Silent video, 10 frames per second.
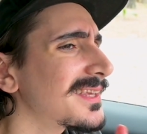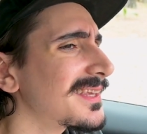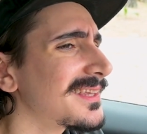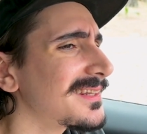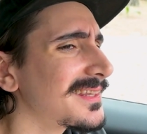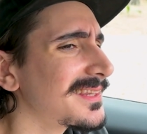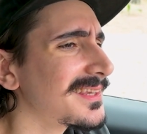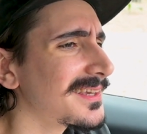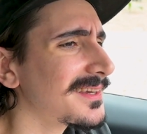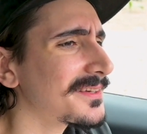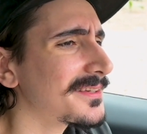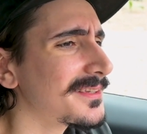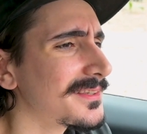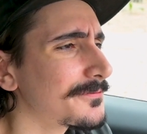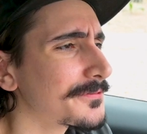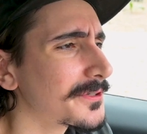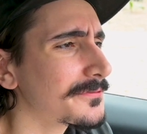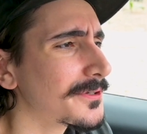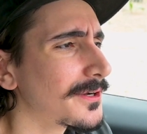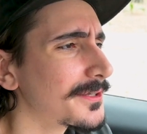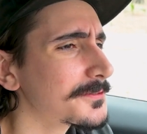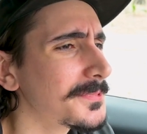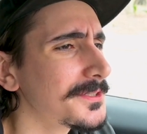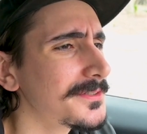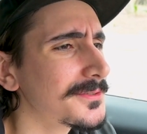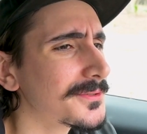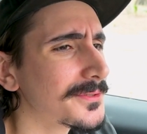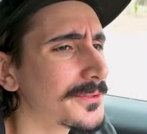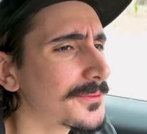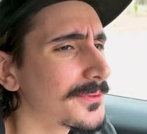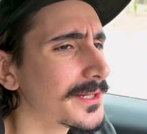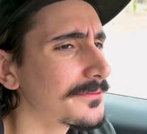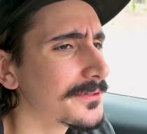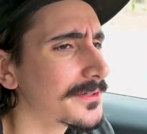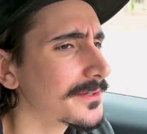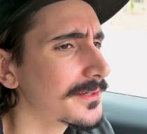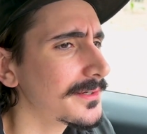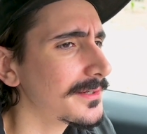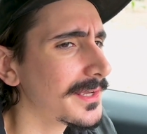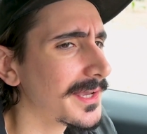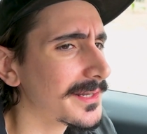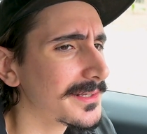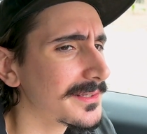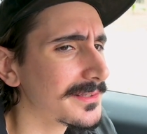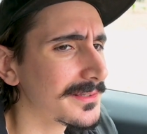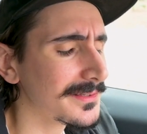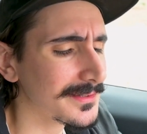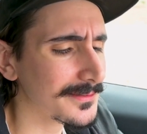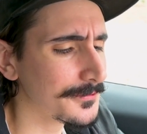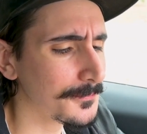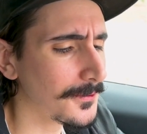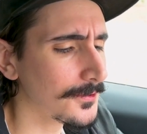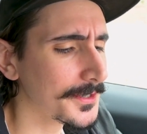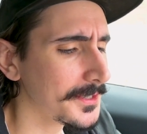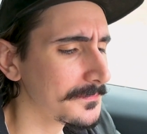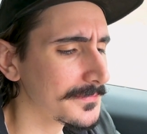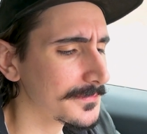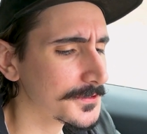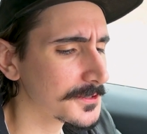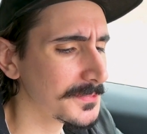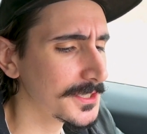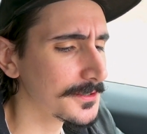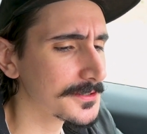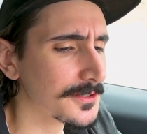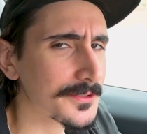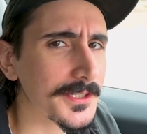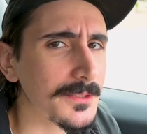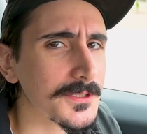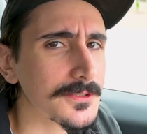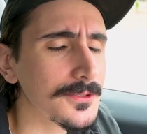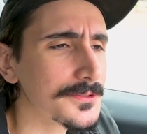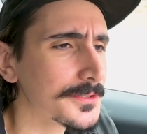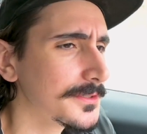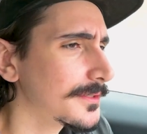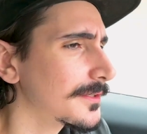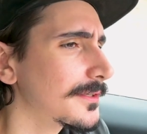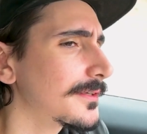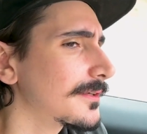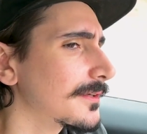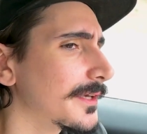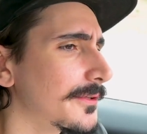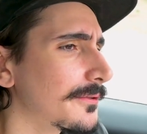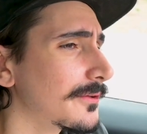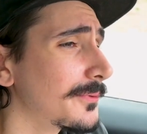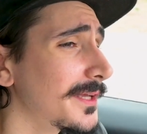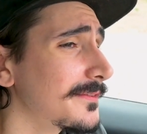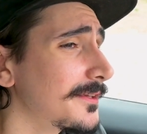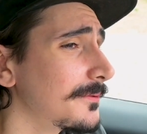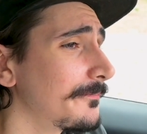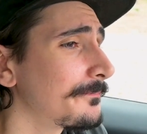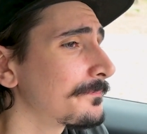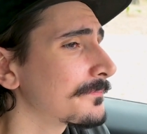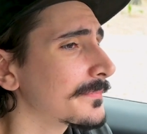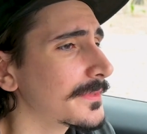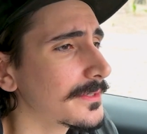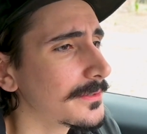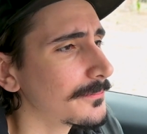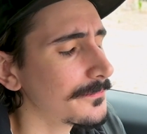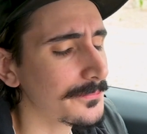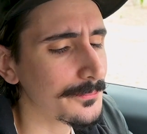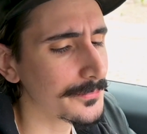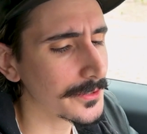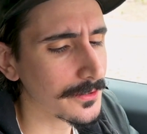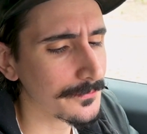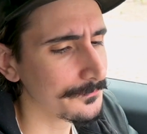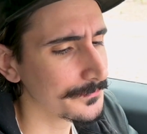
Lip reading: in front of her husband or whatever at a football game just because their team is losing and they're the away team, bro.